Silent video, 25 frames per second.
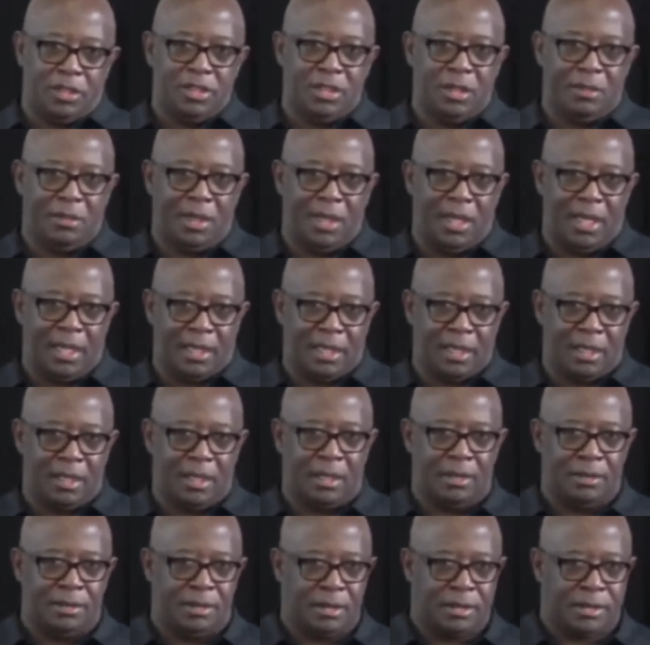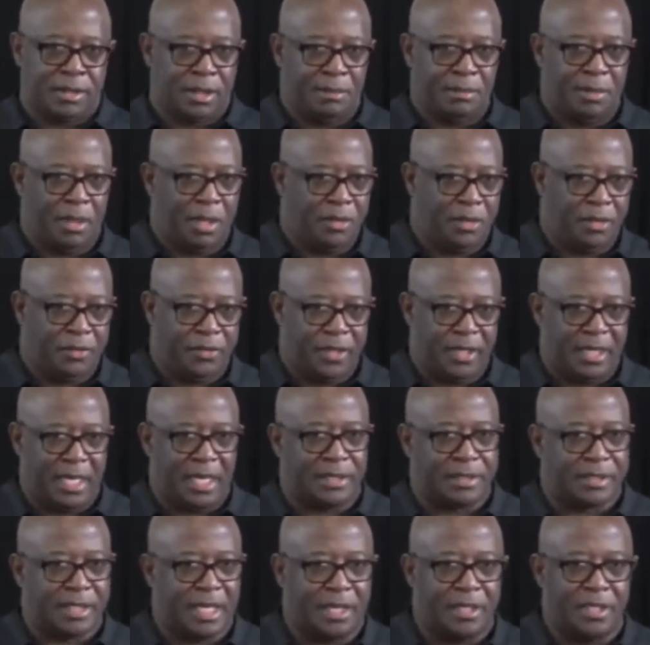You're talking about like uh, uh, some other thing
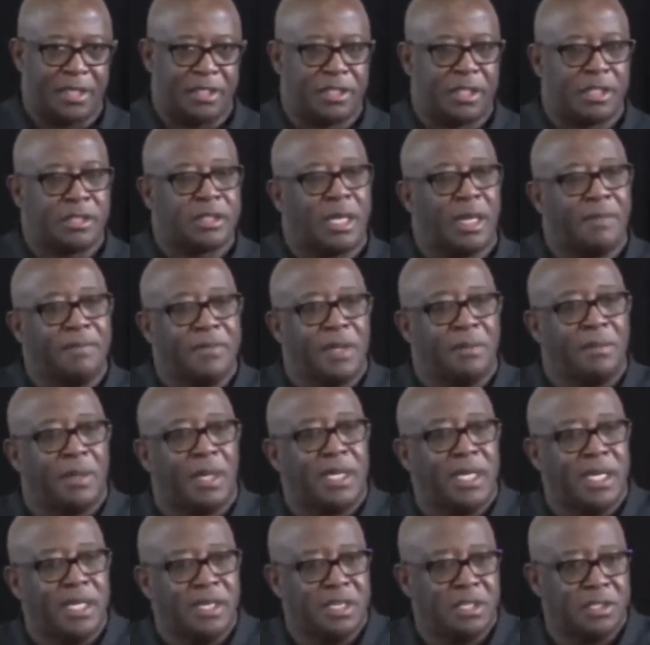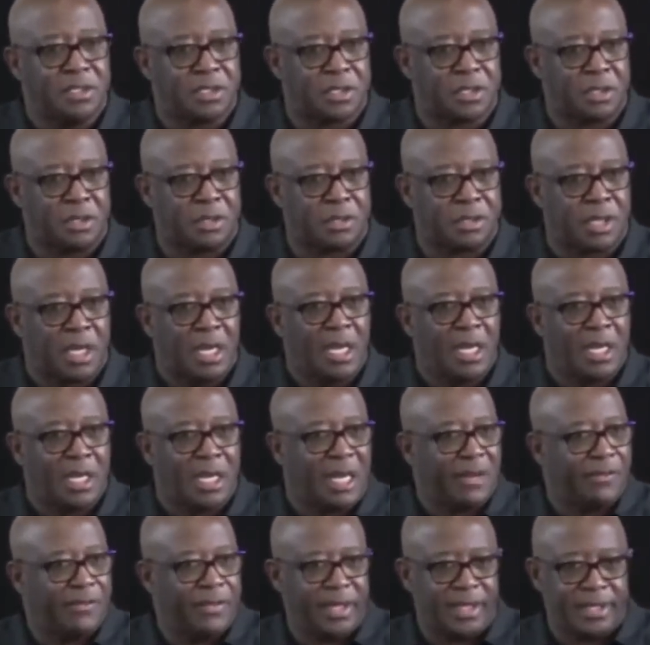outside of the church. And I'm talking about in the church,
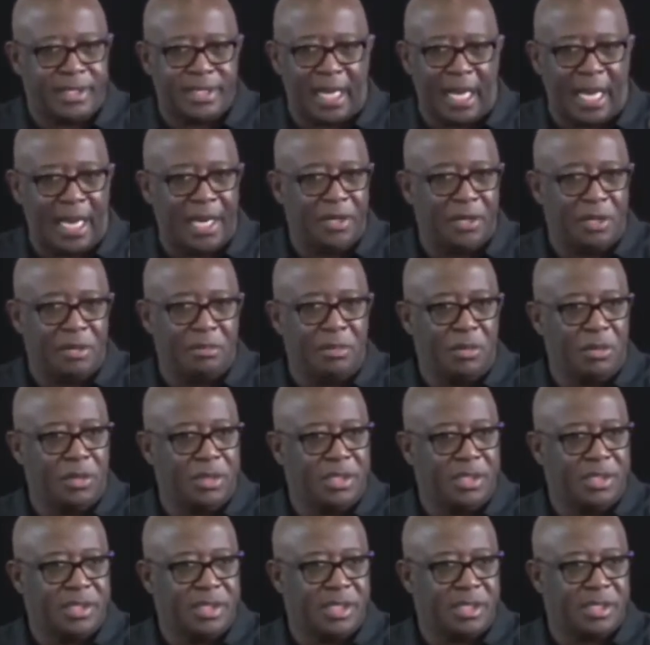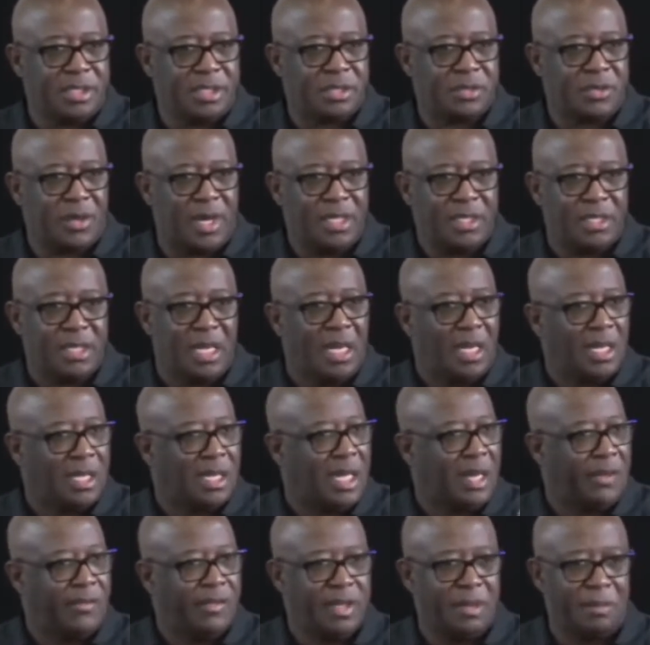loving a title more than Jesus Christ,
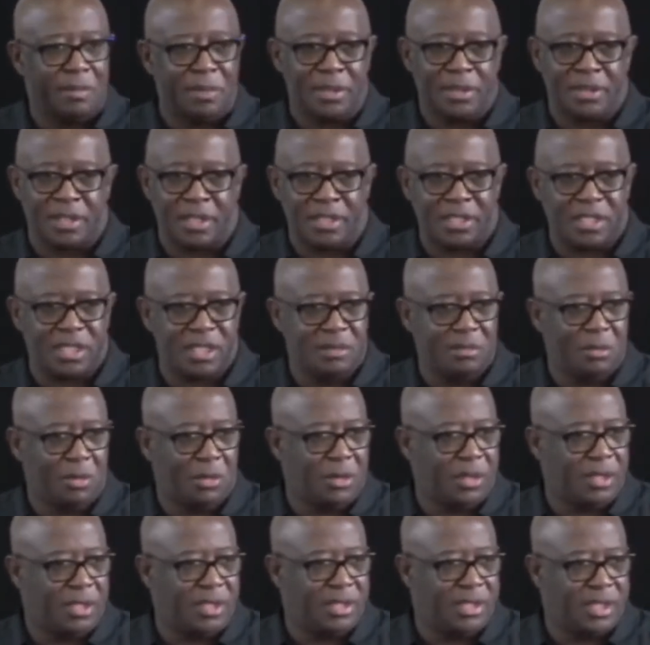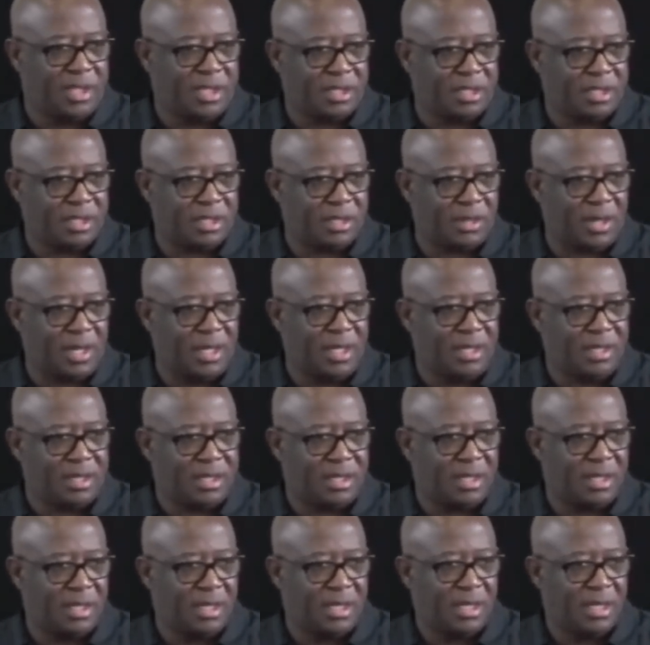loving a position more than Jesus
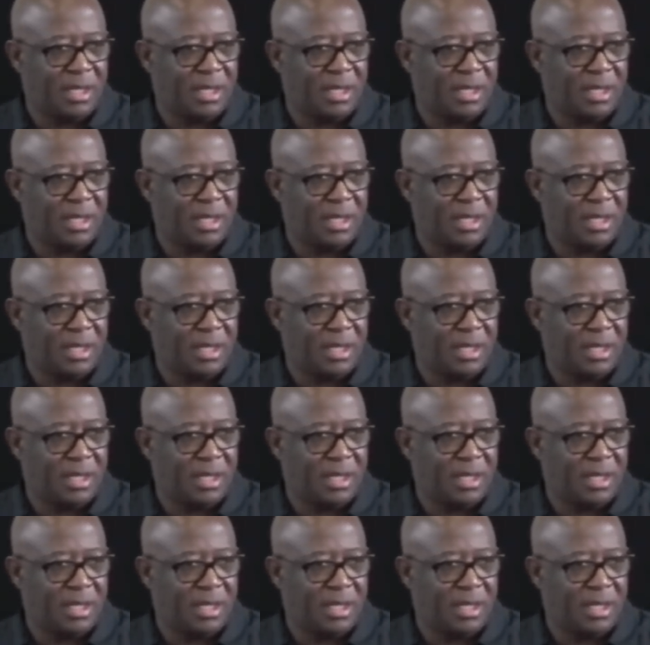Christ.